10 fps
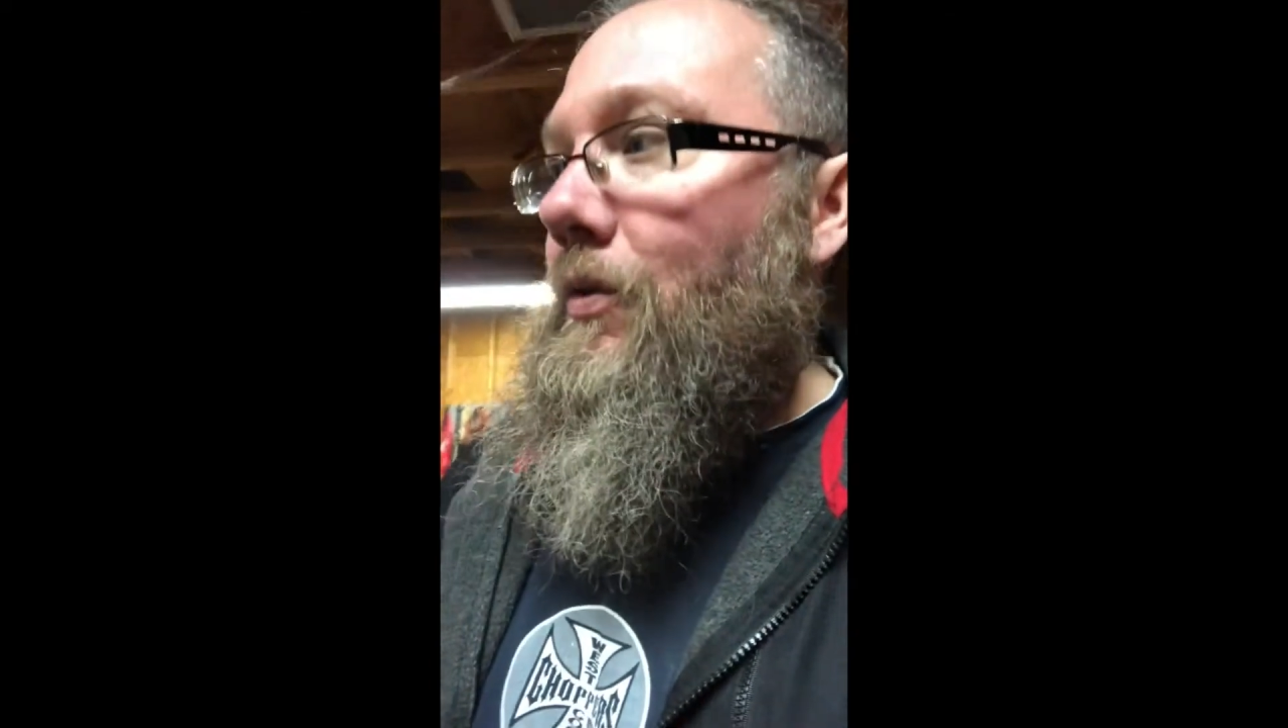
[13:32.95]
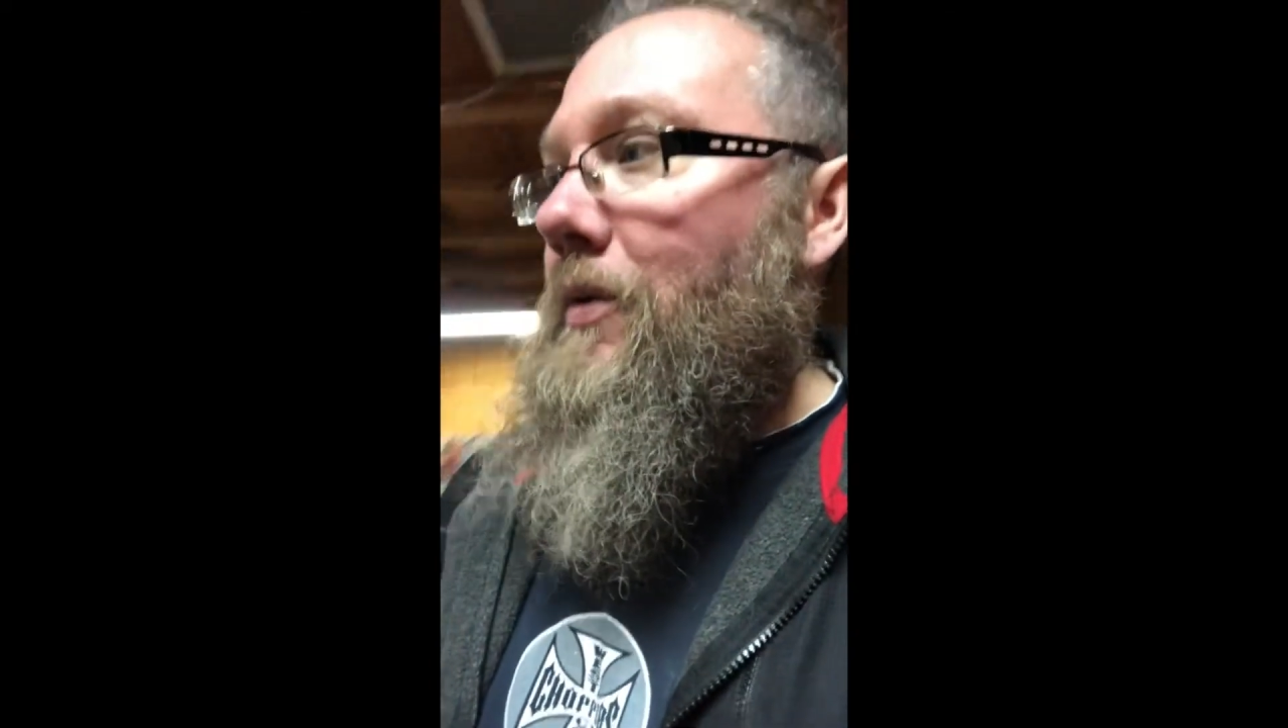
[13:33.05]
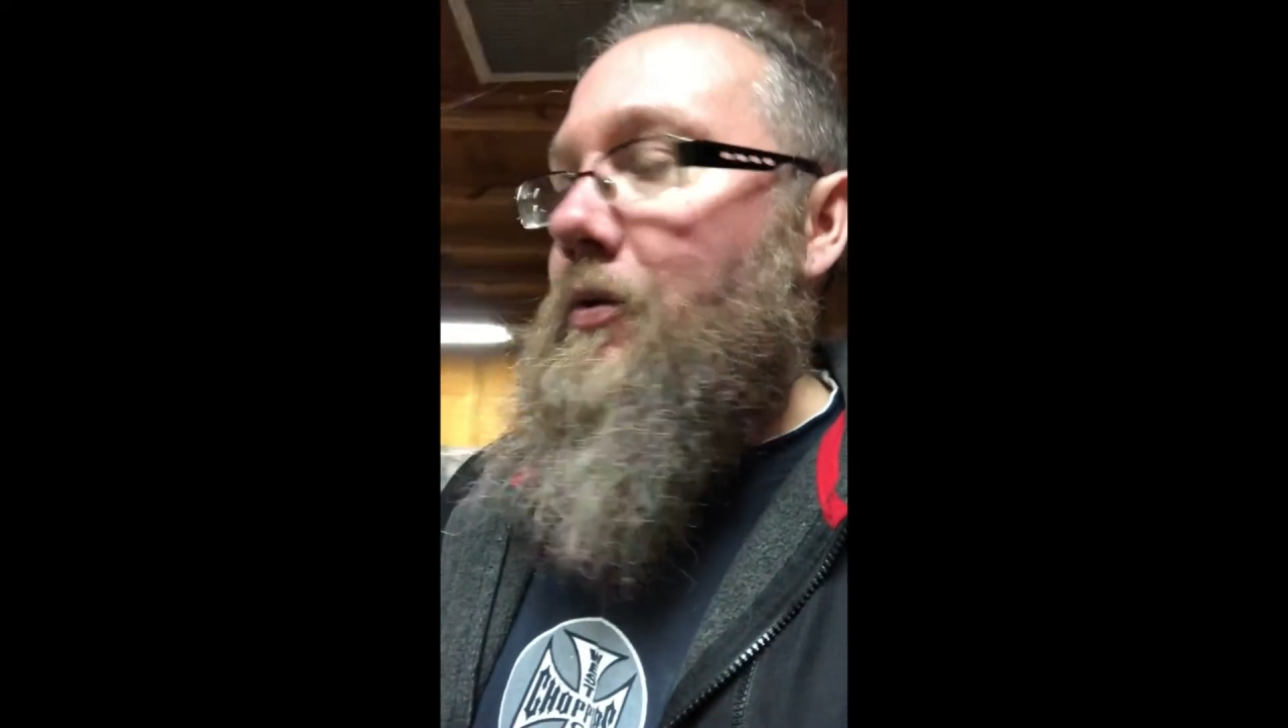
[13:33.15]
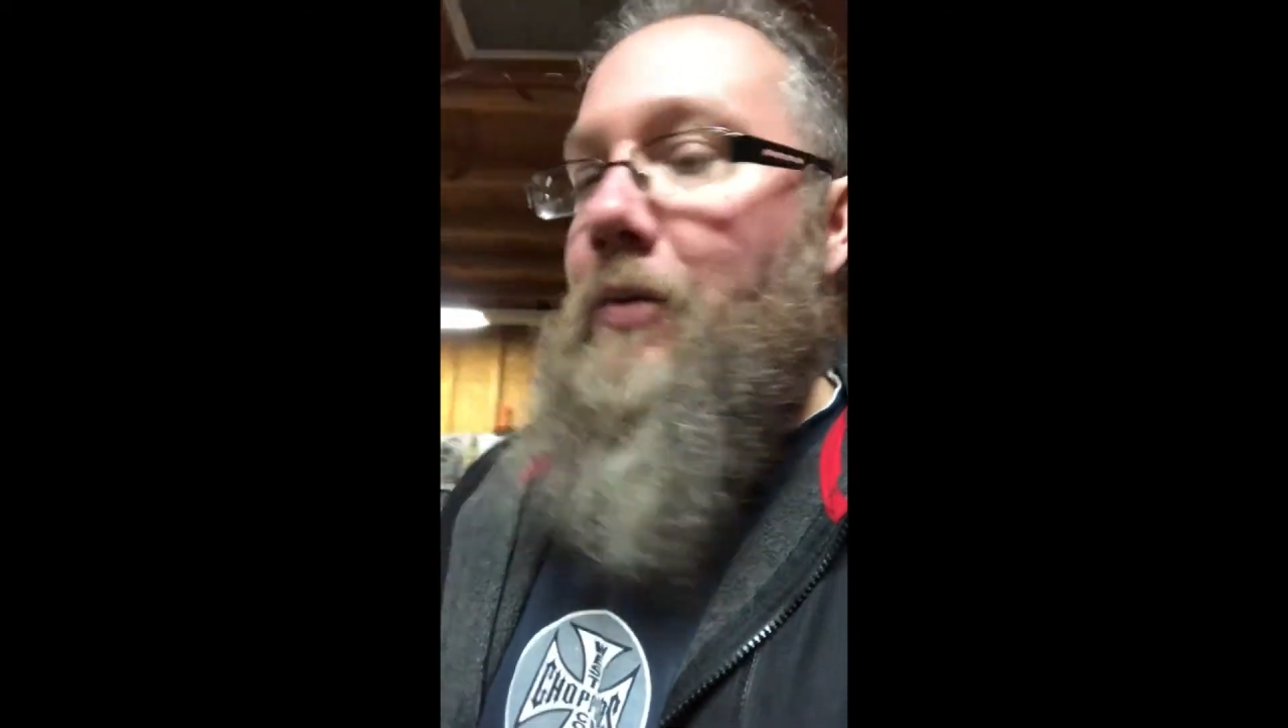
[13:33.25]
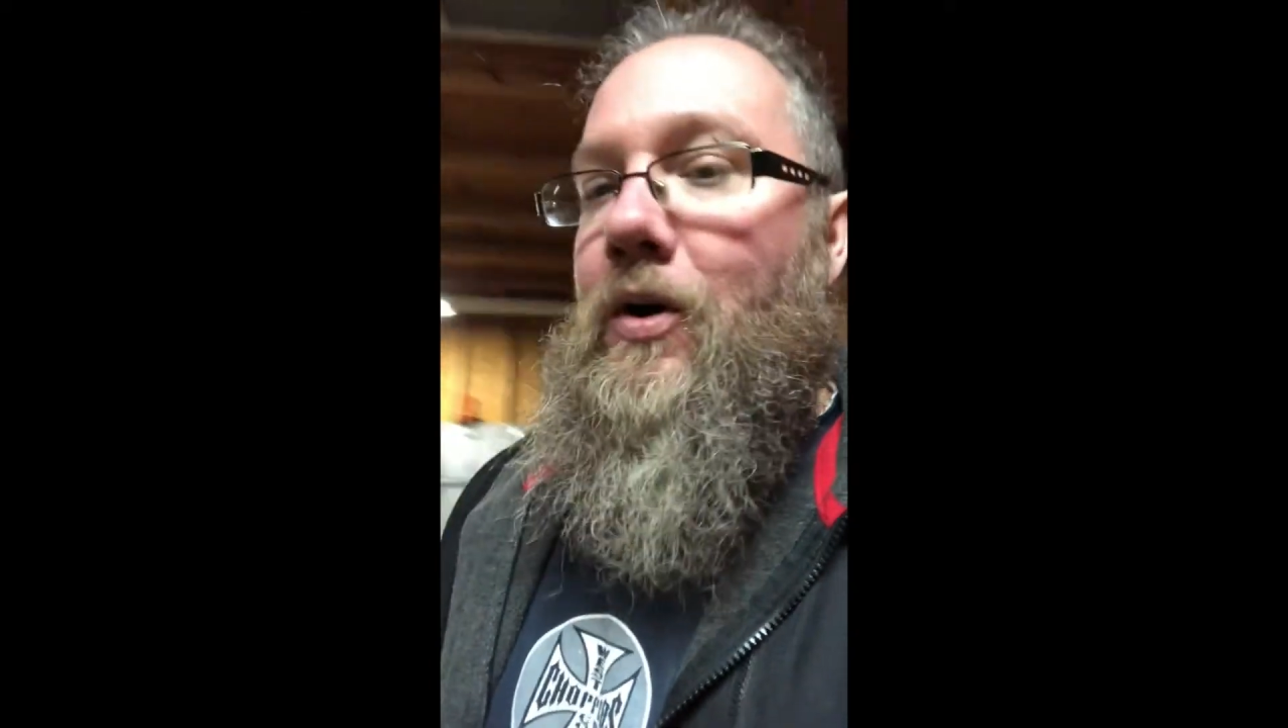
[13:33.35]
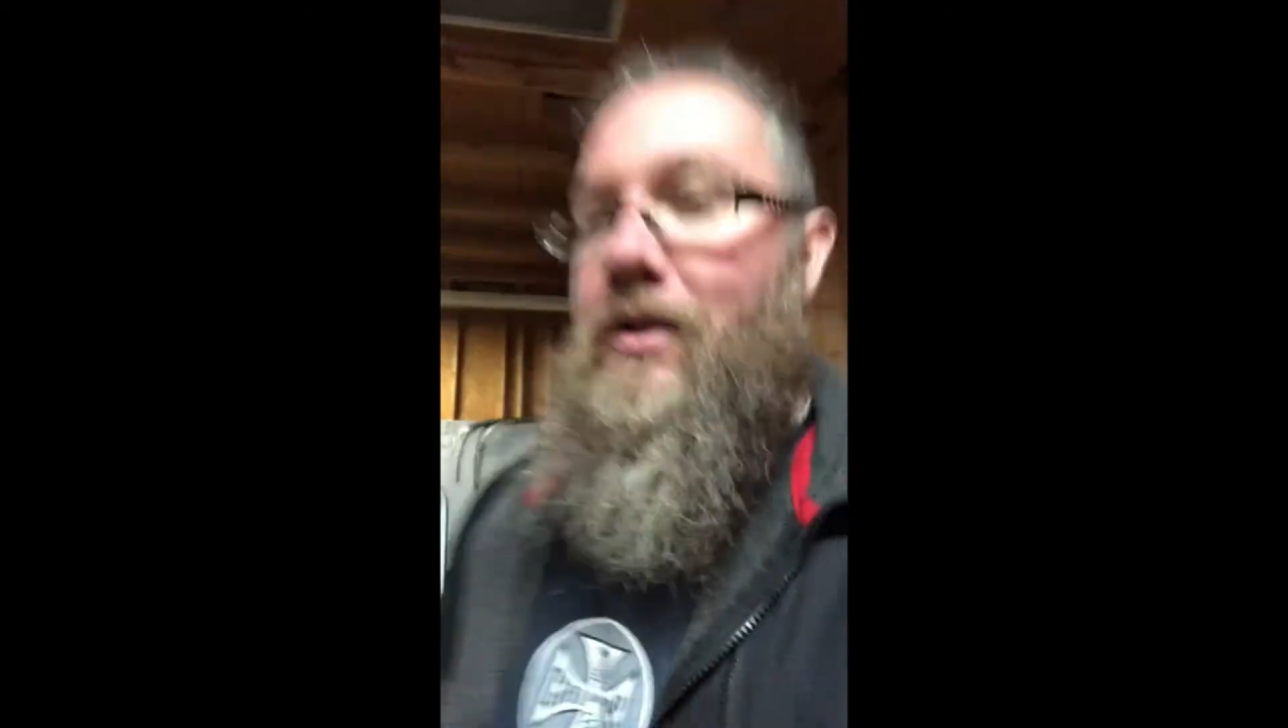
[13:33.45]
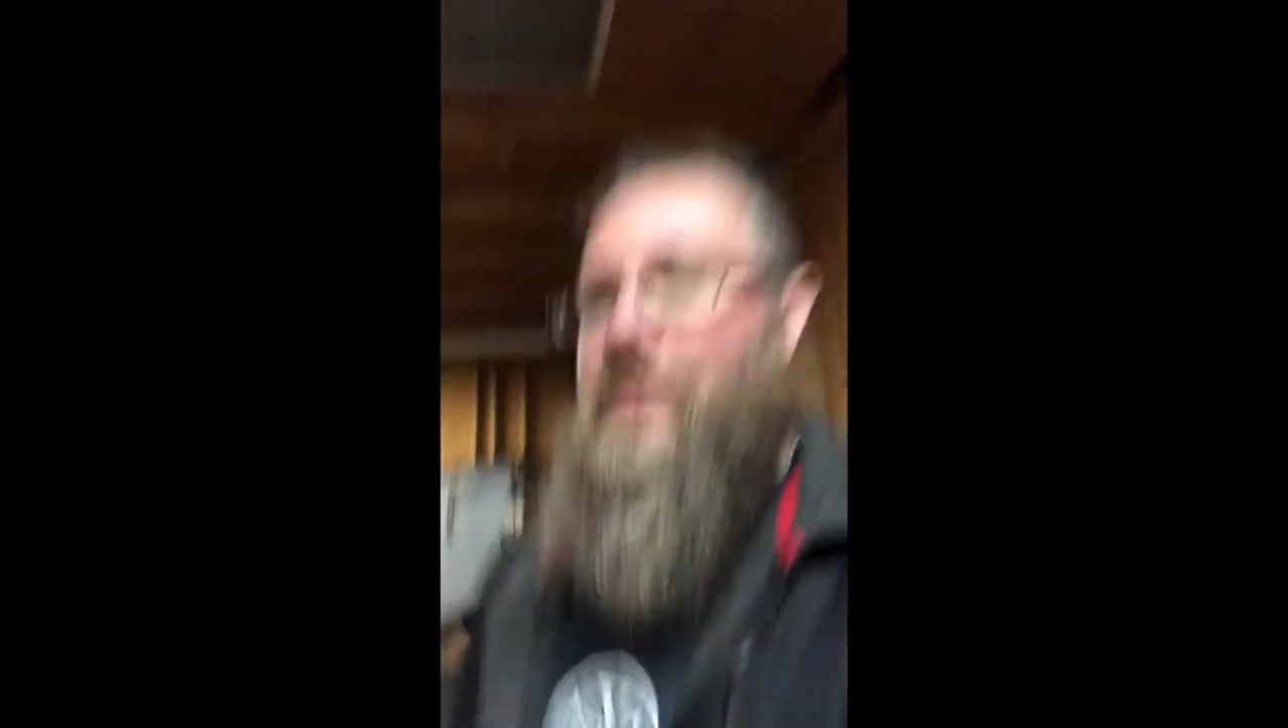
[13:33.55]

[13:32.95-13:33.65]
the most part,